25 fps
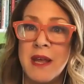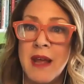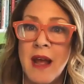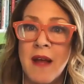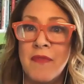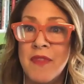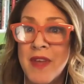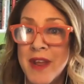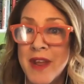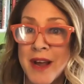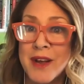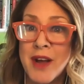And
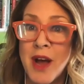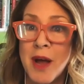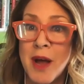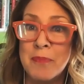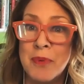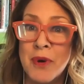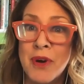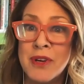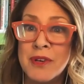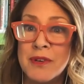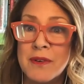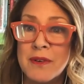then I got
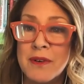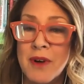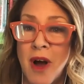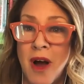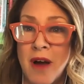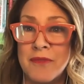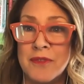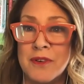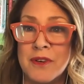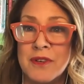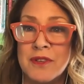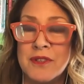book
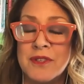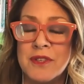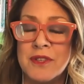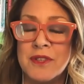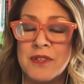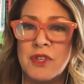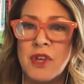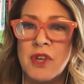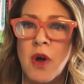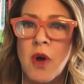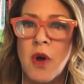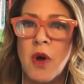offers.
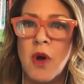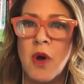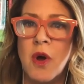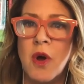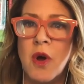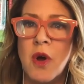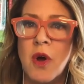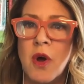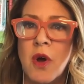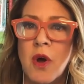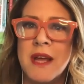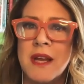So
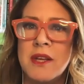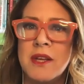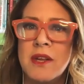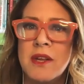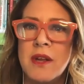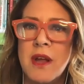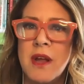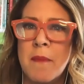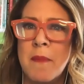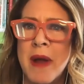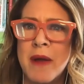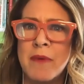I said,
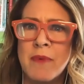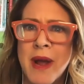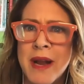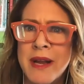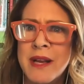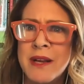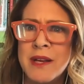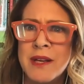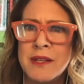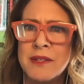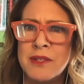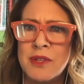am I
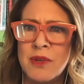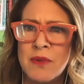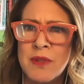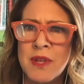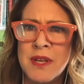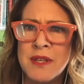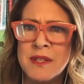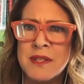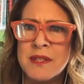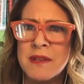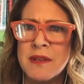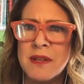ready to do
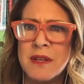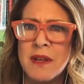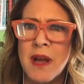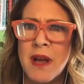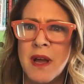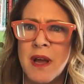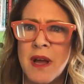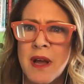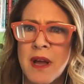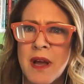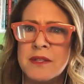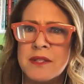this?
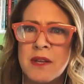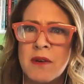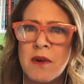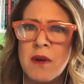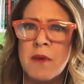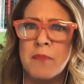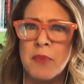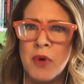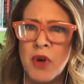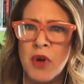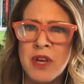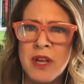Is
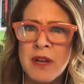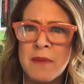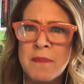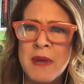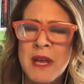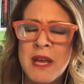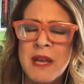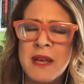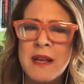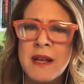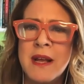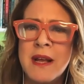there a book in
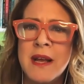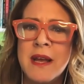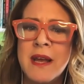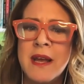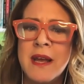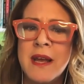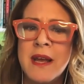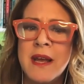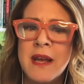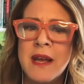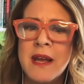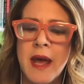me?
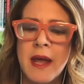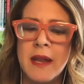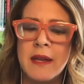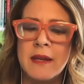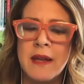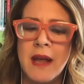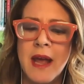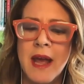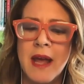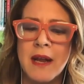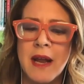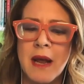
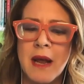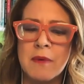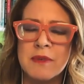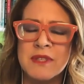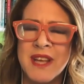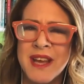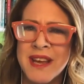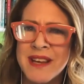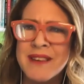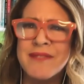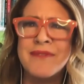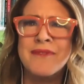and and I
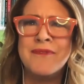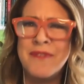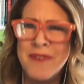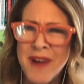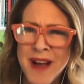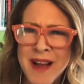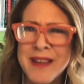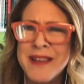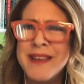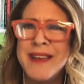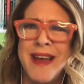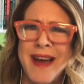was like,
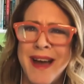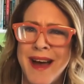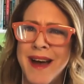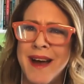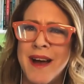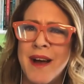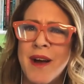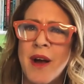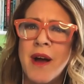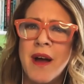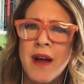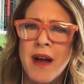
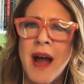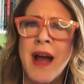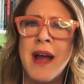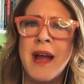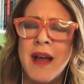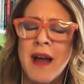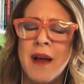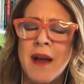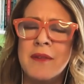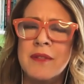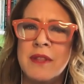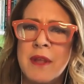yeah, I,
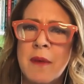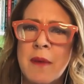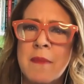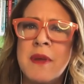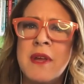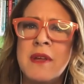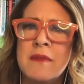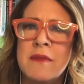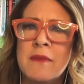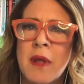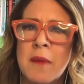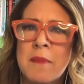yeah. I let
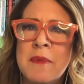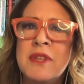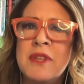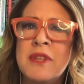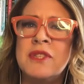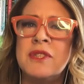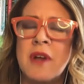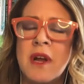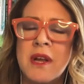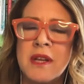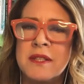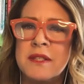me let me
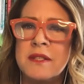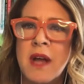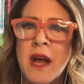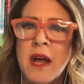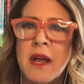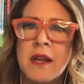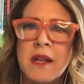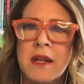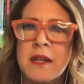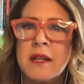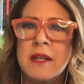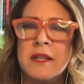start. It's
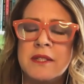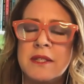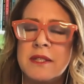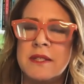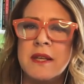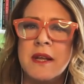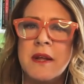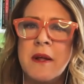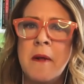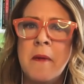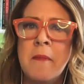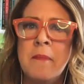not
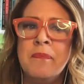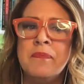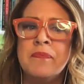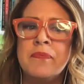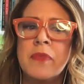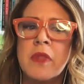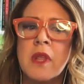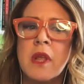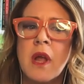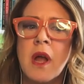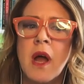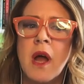it's
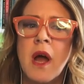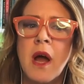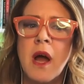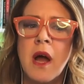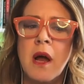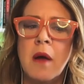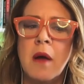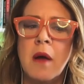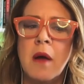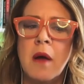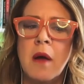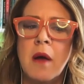
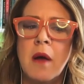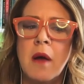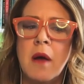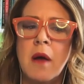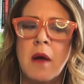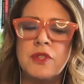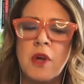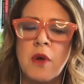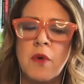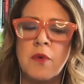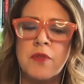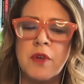um,
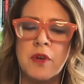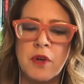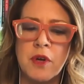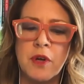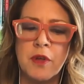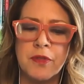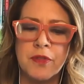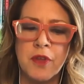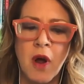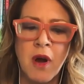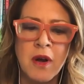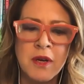so the
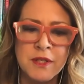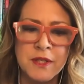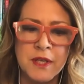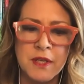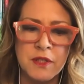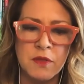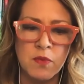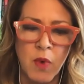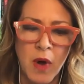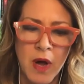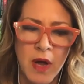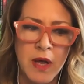
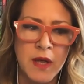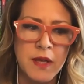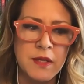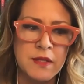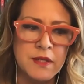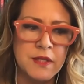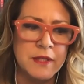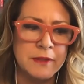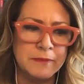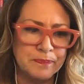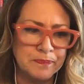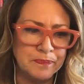catharsis
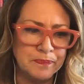was